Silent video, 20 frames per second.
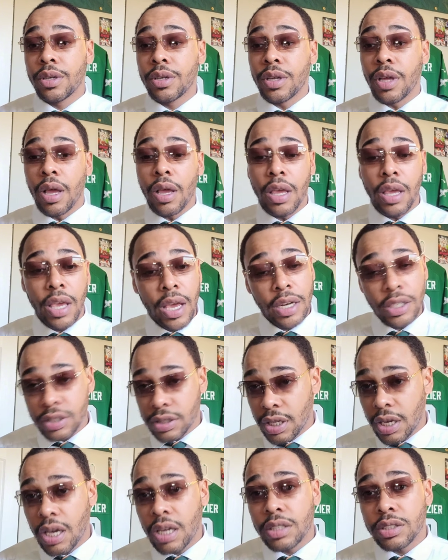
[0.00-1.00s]
Uh, he had his
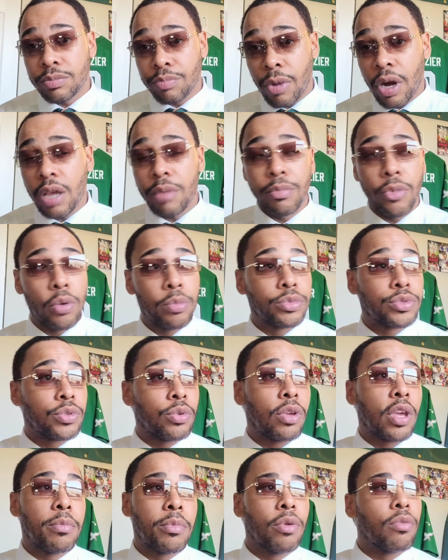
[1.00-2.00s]
he had his bright moments.
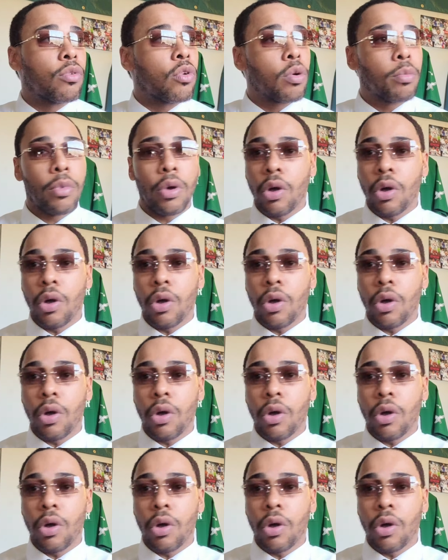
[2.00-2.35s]
Don't get me wrong,